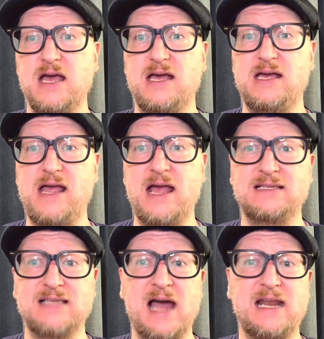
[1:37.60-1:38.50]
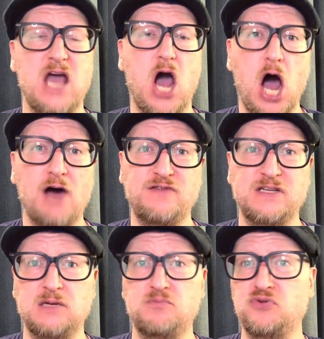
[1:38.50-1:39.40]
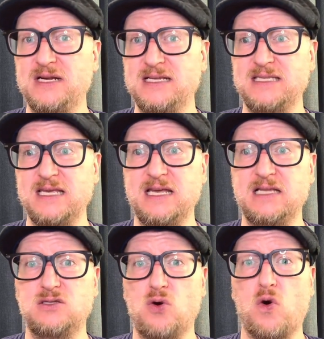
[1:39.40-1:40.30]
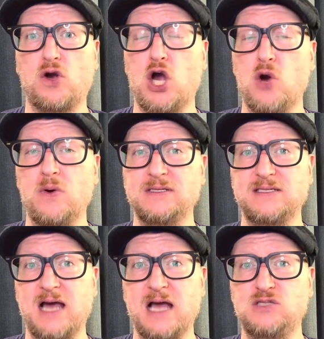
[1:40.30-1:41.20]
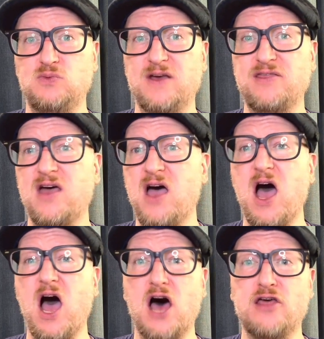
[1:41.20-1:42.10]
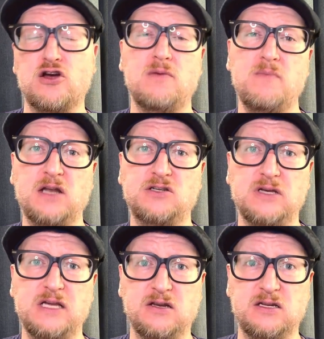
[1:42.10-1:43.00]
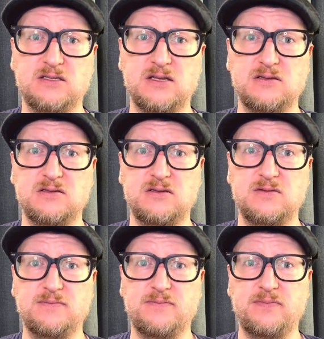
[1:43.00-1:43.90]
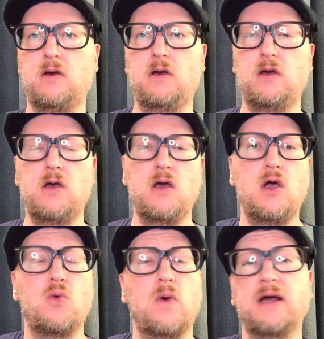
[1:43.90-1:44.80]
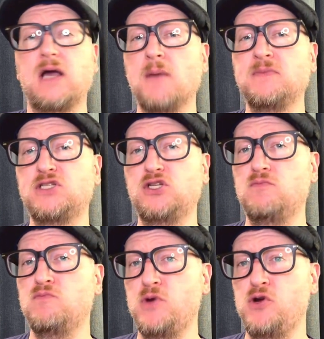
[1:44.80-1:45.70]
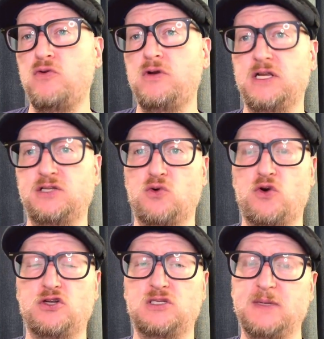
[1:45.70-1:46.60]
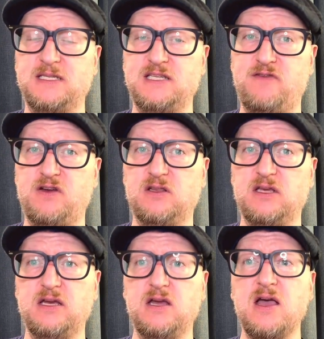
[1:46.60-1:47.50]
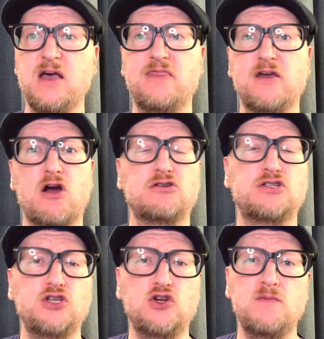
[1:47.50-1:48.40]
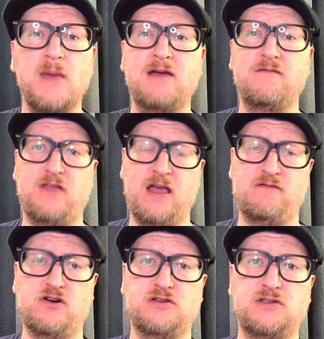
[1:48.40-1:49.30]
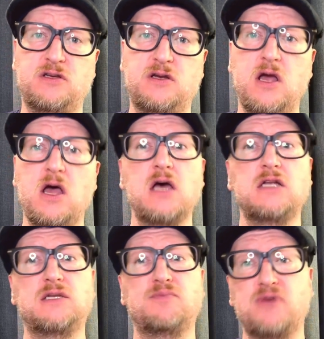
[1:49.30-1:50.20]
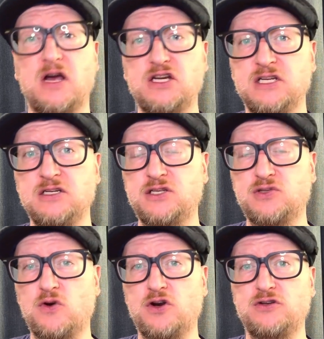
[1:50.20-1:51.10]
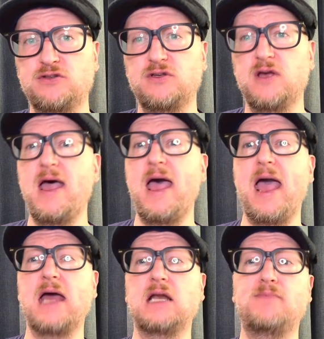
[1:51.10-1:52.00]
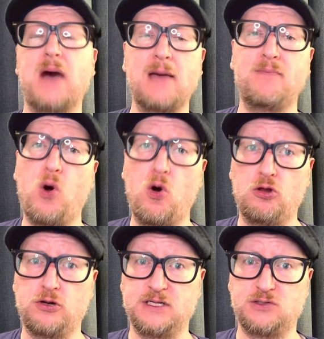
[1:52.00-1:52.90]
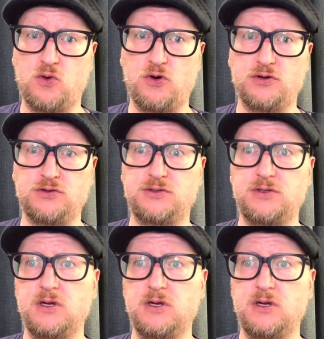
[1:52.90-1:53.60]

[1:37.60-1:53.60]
anxiety often precedes or coincides with other mental illnesses. When it comes to mood disorders specifically, there are two main flavors: depression disorders and bipolar disorders.